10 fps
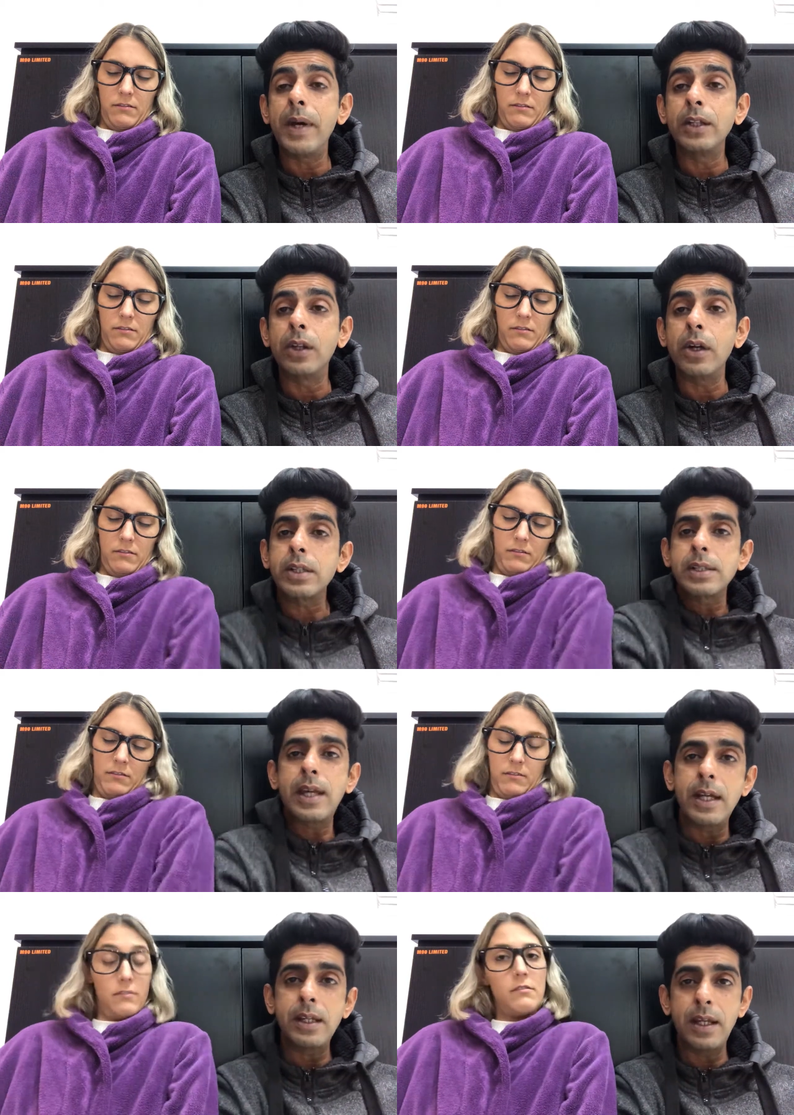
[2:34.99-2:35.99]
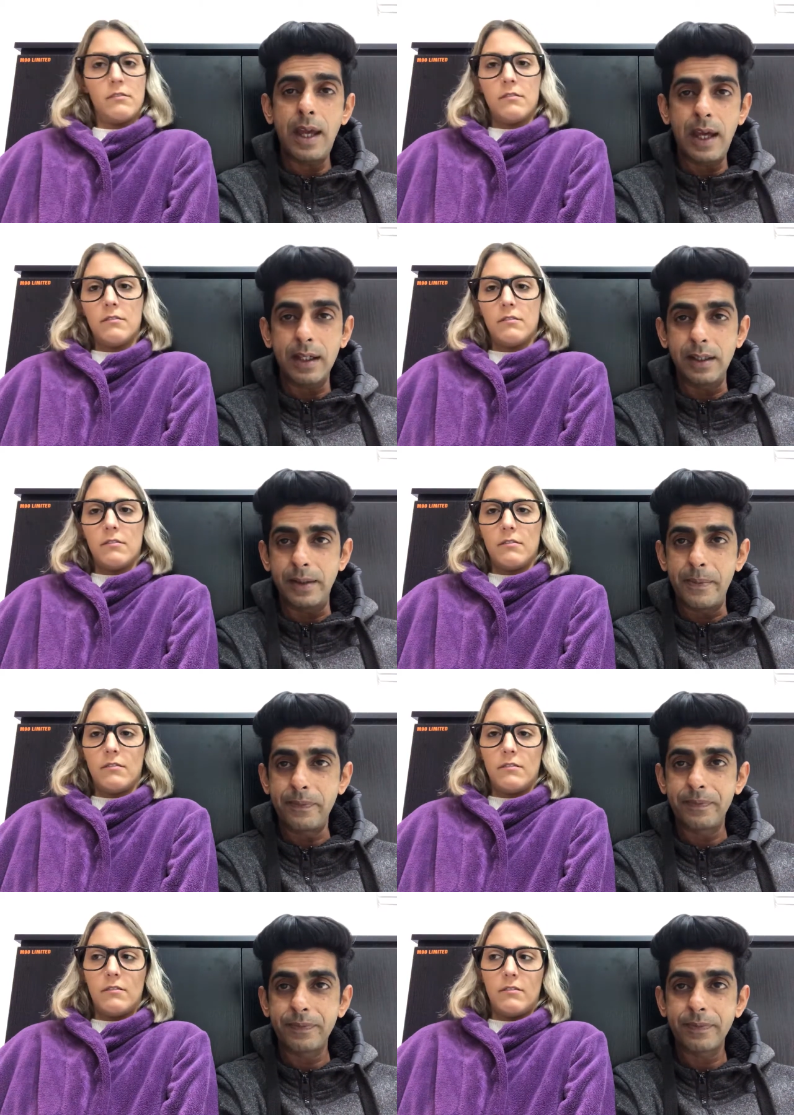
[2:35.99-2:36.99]
Speaker 1: hydroxide reactor.
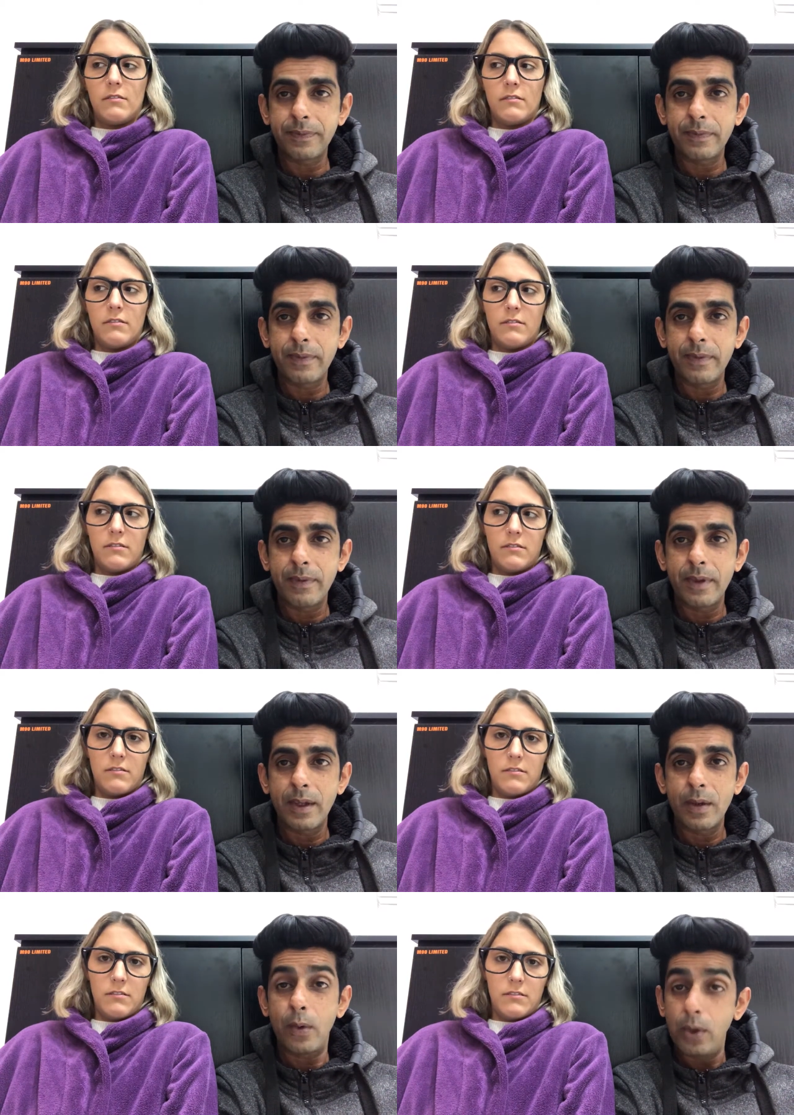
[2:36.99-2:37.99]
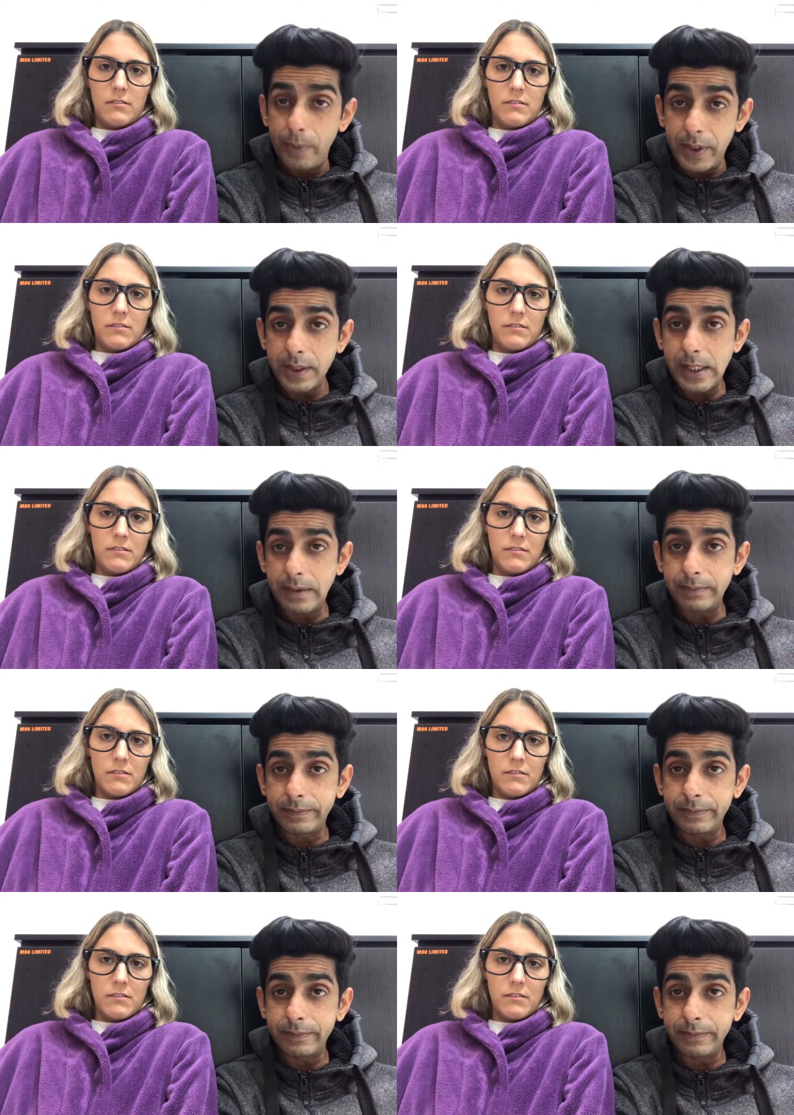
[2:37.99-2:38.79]
All built in.